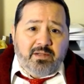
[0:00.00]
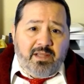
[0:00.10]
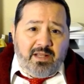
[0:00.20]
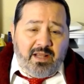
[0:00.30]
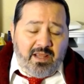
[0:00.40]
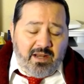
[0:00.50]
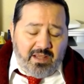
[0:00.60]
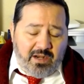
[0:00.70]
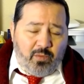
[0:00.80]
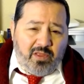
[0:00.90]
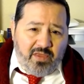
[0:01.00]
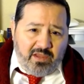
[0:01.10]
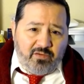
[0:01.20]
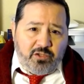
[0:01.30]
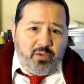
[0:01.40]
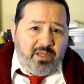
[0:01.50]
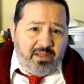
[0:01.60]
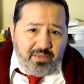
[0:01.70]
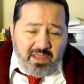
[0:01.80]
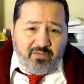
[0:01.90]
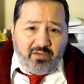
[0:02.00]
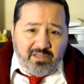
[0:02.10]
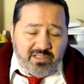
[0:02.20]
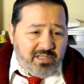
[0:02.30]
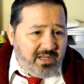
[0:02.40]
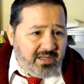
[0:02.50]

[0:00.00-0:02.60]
And again, I want to thank you for tuning in. Thank you for listening.